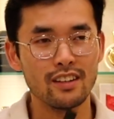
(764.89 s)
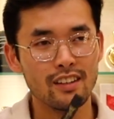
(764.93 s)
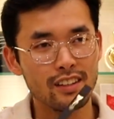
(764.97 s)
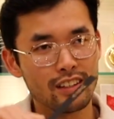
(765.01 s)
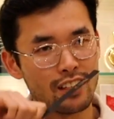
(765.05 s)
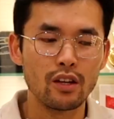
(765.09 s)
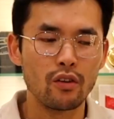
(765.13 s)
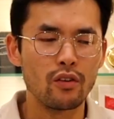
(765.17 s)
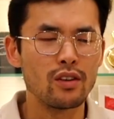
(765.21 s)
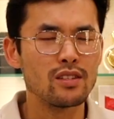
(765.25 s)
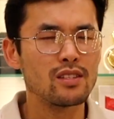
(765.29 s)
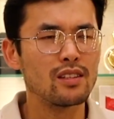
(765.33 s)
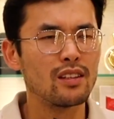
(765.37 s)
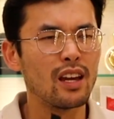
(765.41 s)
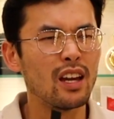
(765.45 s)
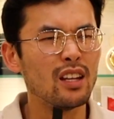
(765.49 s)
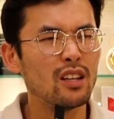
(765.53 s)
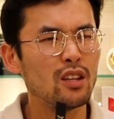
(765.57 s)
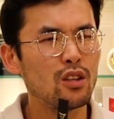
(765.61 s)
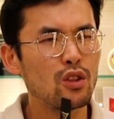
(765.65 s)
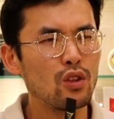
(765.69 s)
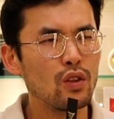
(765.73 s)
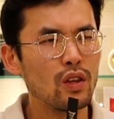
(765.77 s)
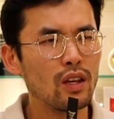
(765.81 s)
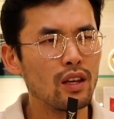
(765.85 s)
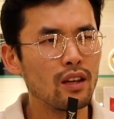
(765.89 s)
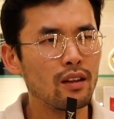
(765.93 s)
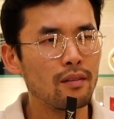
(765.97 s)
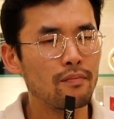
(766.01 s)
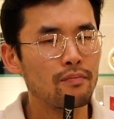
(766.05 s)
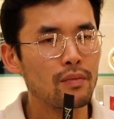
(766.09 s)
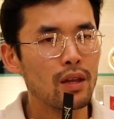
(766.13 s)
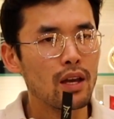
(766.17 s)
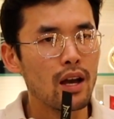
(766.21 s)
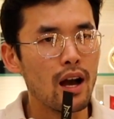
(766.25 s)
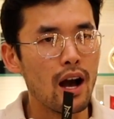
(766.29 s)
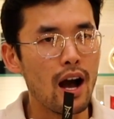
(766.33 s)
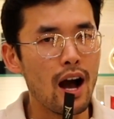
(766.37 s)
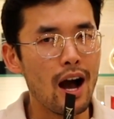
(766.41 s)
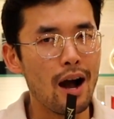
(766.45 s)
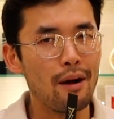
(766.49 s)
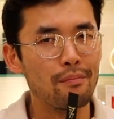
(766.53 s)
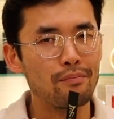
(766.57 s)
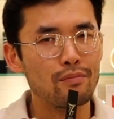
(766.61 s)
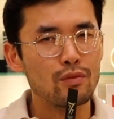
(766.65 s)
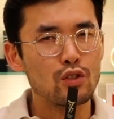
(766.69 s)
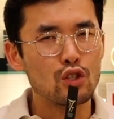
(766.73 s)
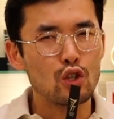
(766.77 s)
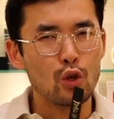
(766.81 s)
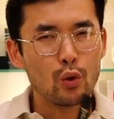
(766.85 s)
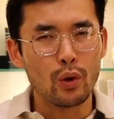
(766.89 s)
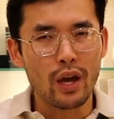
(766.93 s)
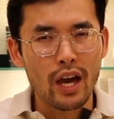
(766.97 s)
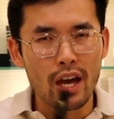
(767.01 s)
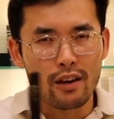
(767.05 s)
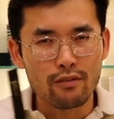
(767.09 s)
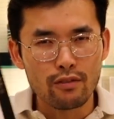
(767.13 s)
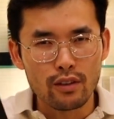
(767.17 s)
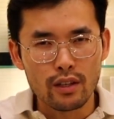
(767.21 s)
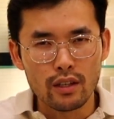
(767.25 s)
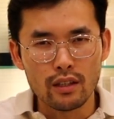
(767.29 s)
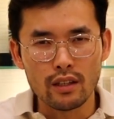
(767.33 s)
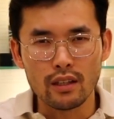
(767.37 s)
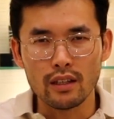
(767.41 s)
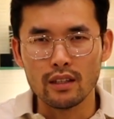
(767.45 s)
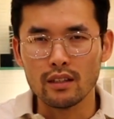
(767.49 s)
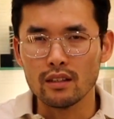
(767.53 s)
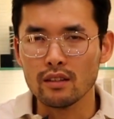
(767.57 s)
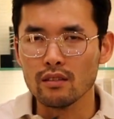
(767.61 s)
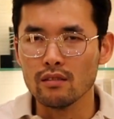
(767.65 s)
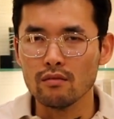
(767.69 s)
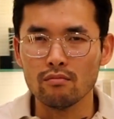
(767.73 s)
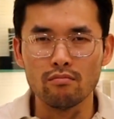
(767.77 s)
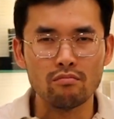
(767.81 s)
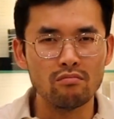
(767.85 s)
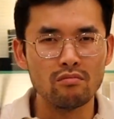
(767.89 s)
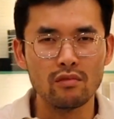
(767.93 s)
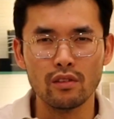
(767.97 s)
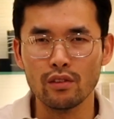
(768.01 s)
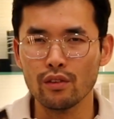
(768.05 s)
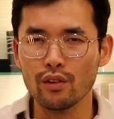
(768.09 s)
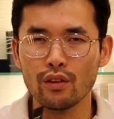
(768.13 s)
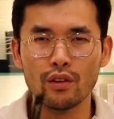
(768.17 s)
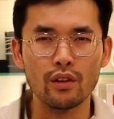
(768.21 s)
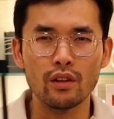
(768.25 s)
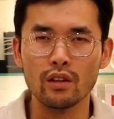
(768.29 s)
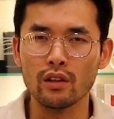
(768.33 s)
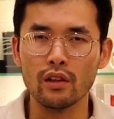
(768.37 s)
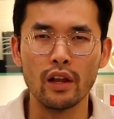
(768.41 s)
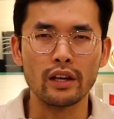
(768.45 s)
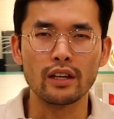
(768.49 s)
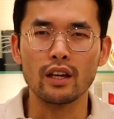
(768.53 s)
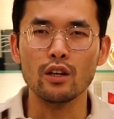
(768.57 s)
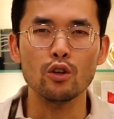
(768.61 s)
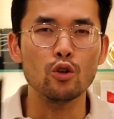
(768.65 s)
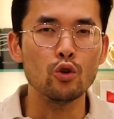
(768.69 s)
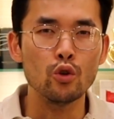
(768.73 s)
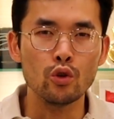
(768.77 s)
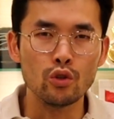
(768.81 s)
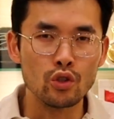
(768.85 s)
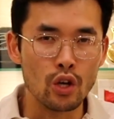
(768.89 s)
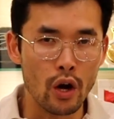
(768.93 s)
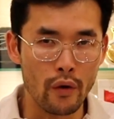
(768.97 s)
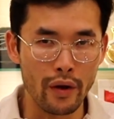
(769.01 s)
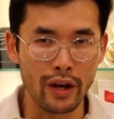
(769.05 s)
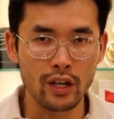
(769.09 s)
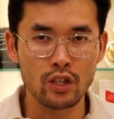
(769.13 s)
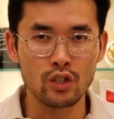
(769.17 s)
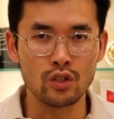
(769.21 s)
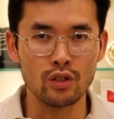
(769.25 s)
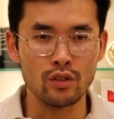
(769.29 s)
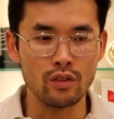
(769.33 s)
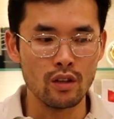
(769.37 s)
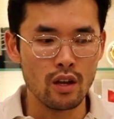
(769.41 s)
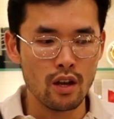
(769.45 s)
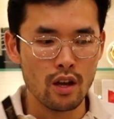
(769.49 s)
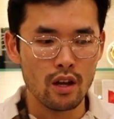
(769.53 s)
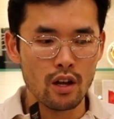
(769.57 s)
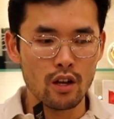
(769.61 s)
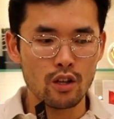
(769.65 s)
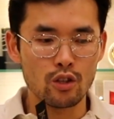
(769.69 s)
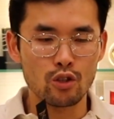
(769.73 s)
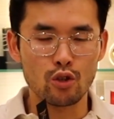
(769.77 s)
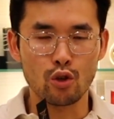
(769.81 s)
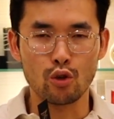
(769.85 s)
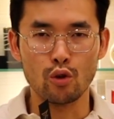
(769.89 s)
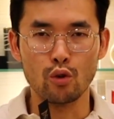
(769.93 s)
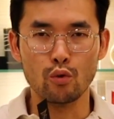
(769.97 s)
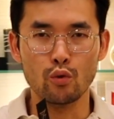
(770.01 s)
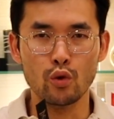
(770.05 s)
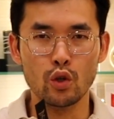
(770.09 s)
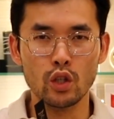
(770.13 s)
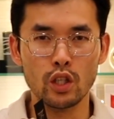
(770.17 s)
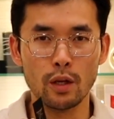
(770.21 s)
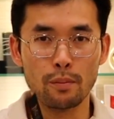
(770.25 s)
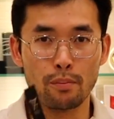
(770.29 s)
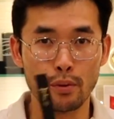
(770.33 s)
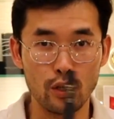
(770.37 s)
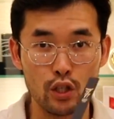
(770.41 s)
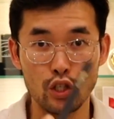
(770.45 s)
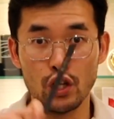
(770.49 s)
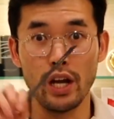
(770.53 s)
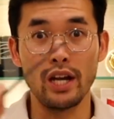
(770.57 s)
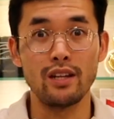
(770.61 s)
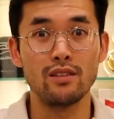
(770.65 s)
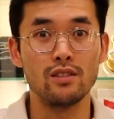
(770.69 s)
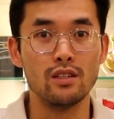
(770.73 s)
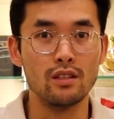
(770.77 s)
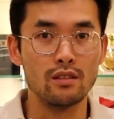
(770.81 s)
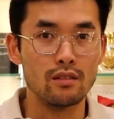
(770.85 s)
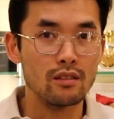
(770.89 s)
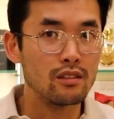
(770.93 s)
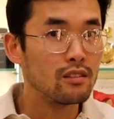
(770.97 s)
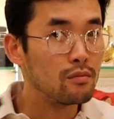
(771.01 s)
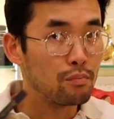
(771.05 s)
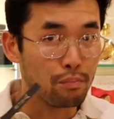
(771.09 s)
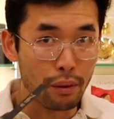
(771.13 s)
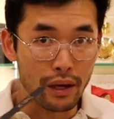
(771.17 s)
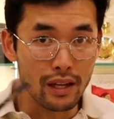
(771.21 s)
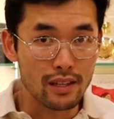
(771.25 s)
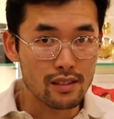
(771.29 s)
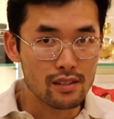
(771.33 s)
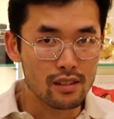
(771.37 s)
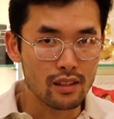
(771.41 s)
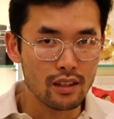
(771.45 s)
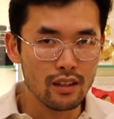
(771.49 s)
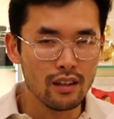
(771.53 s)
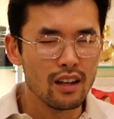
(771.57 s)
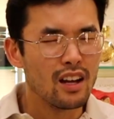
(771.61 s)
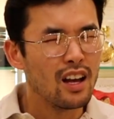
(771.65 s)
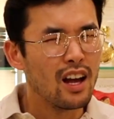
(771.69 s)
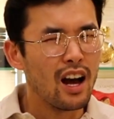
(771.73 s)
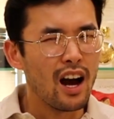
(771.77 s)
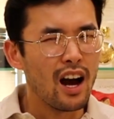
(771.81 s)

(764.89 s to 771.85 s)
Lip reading: There isn't anything too heavy in like an oud direction to really project it beastly.